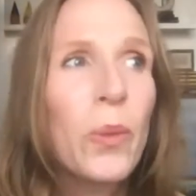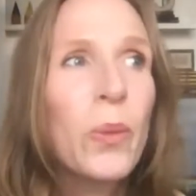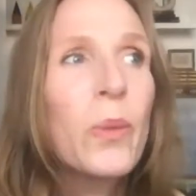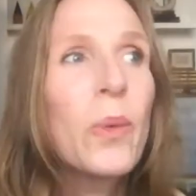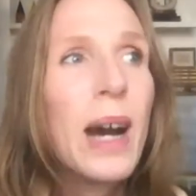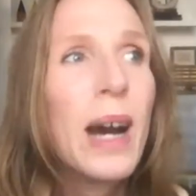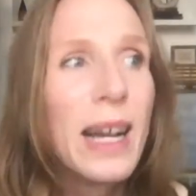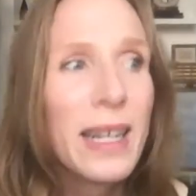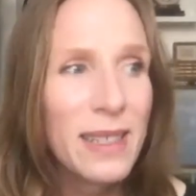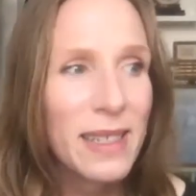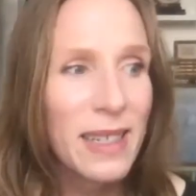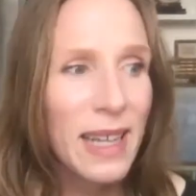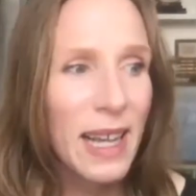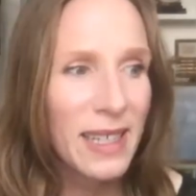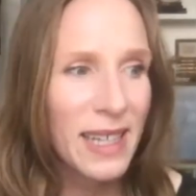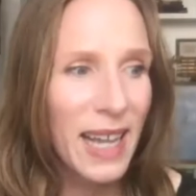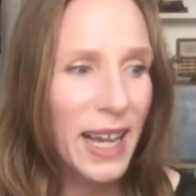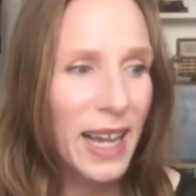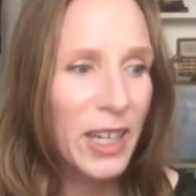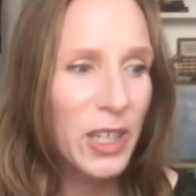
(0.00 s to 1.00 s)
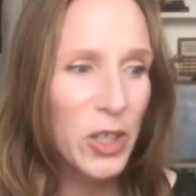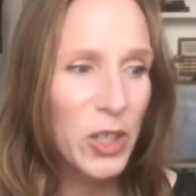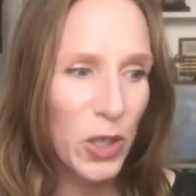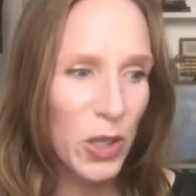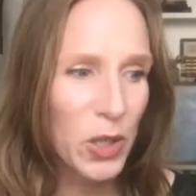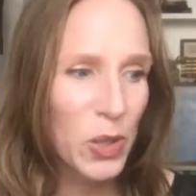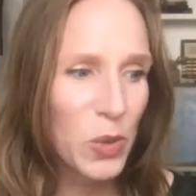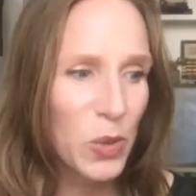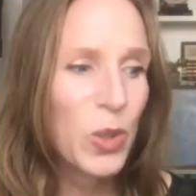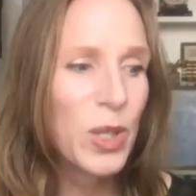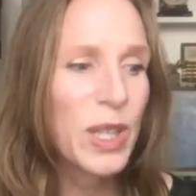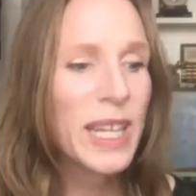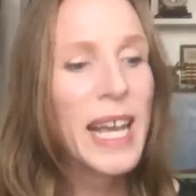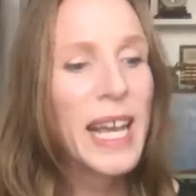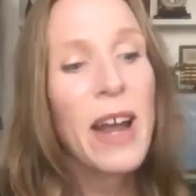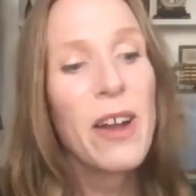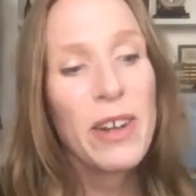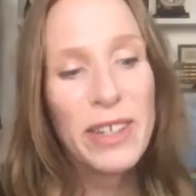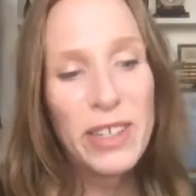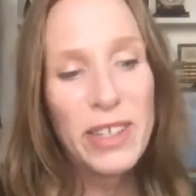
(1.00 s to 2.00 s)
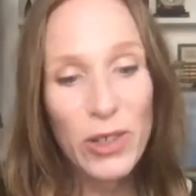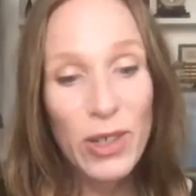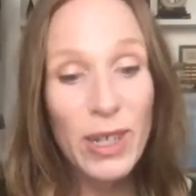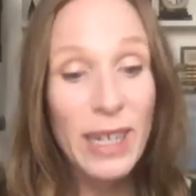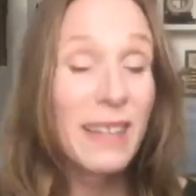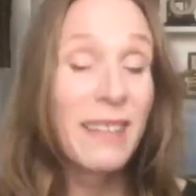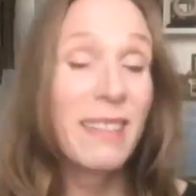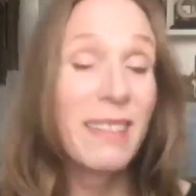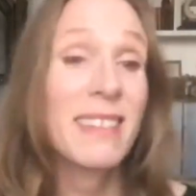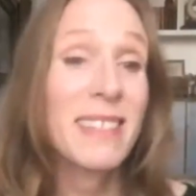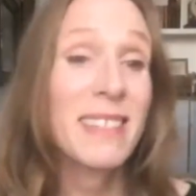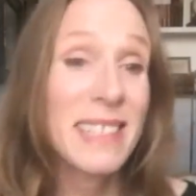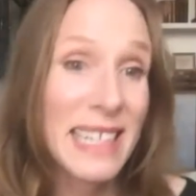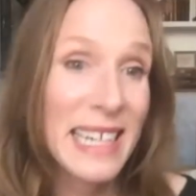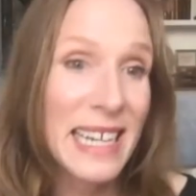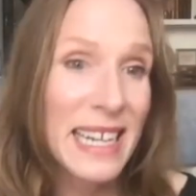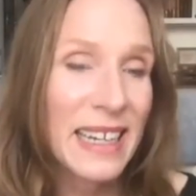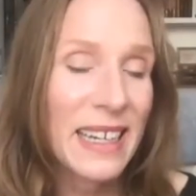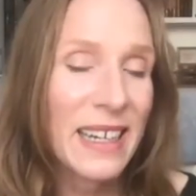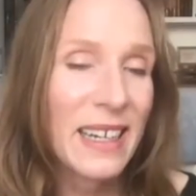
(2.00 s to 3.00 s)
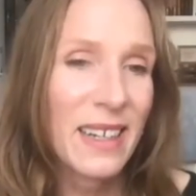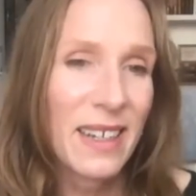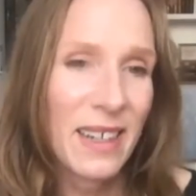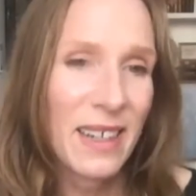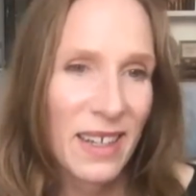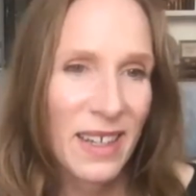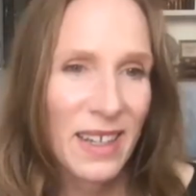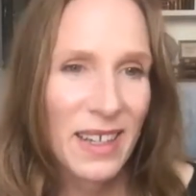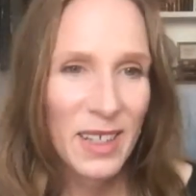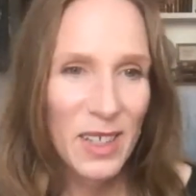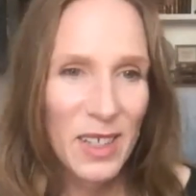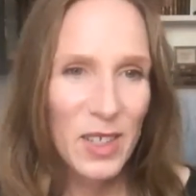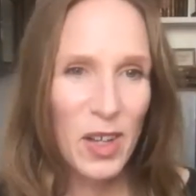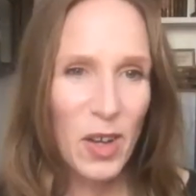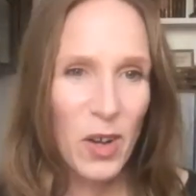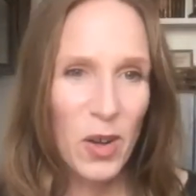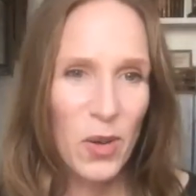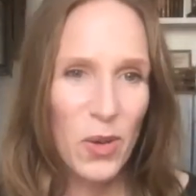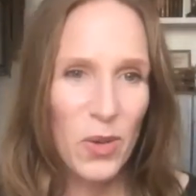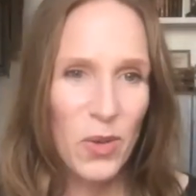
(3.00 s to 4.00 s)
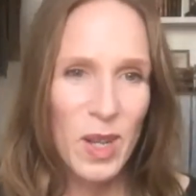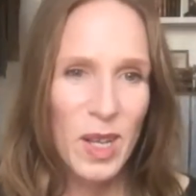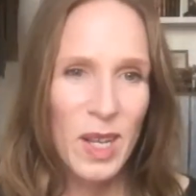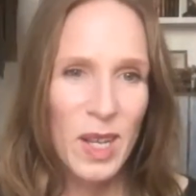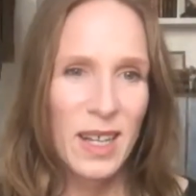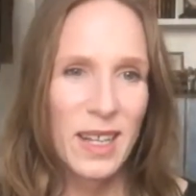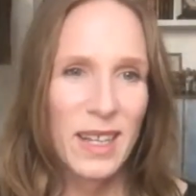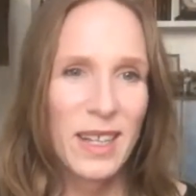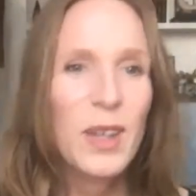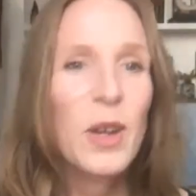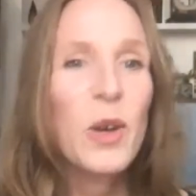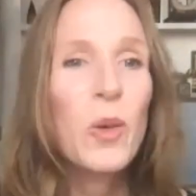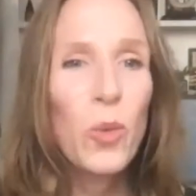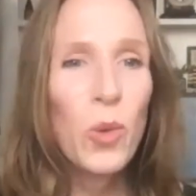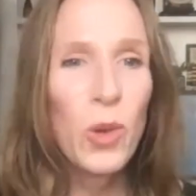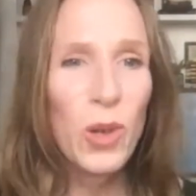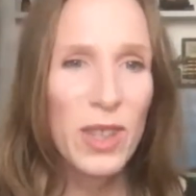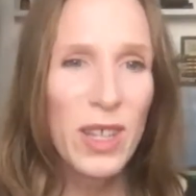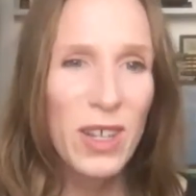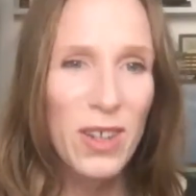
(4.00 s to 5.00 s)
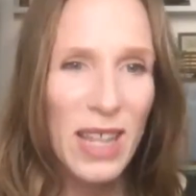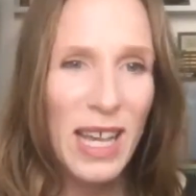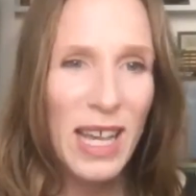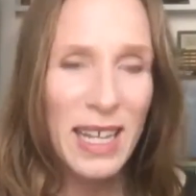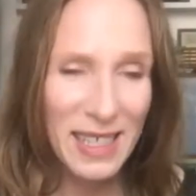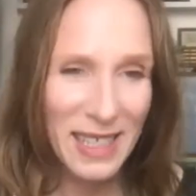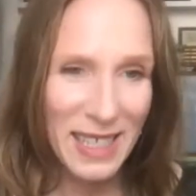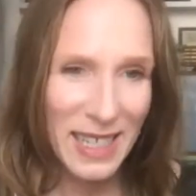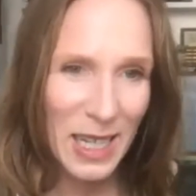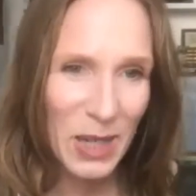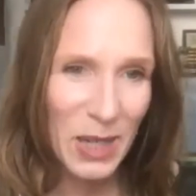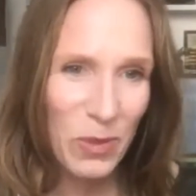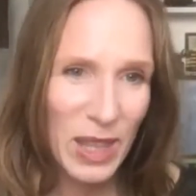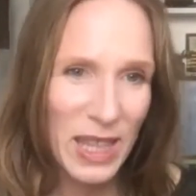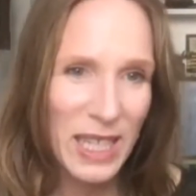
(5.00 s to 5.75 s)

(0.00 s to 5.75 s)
as actors, we're the character in the scene. So were there that scene with the